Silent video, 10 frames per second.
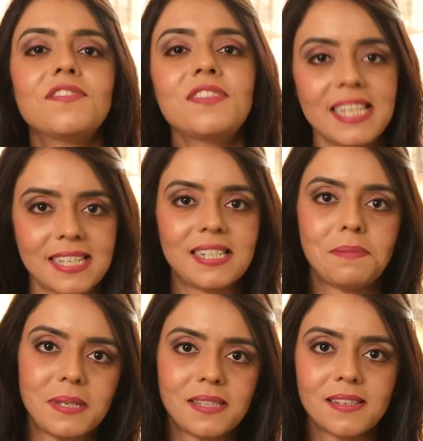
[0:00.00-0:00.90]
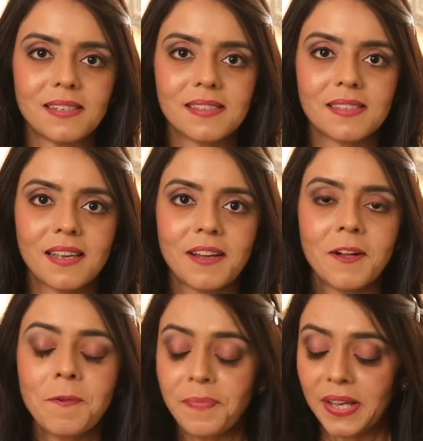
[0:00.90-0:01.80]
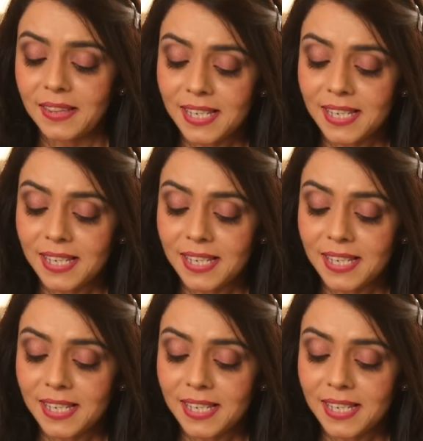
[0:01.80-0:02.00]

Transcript: of 60 pieces.